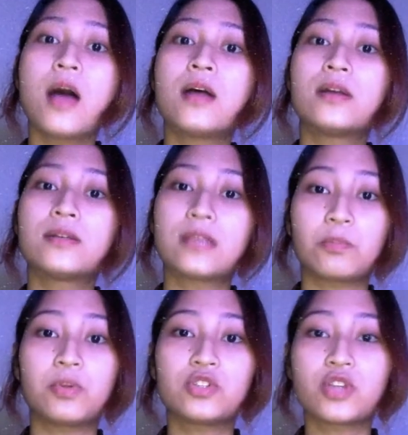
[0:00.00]

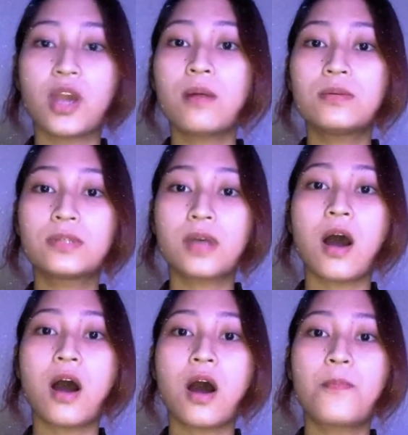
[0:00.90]
Sample shells
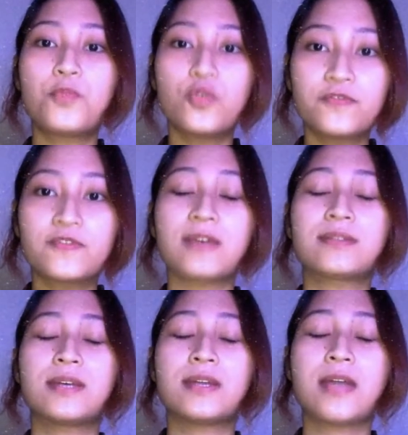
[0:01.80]
are proof
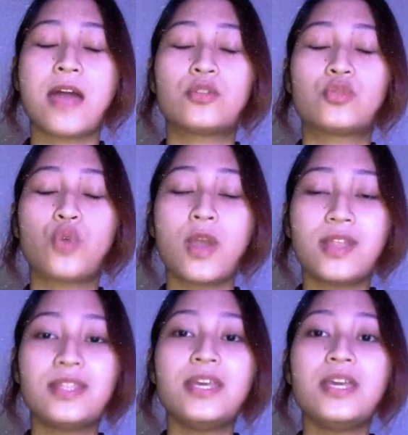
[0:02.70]
tested at
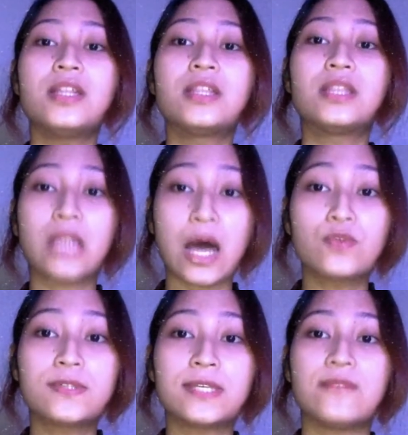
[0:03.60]

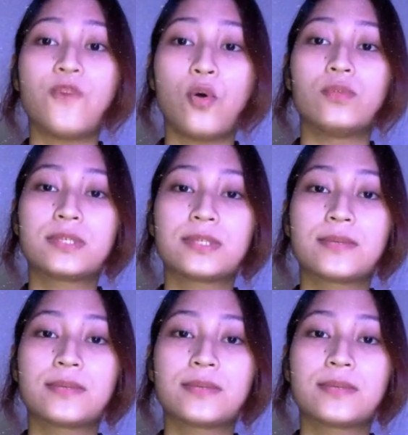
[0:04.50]
20,000 volts.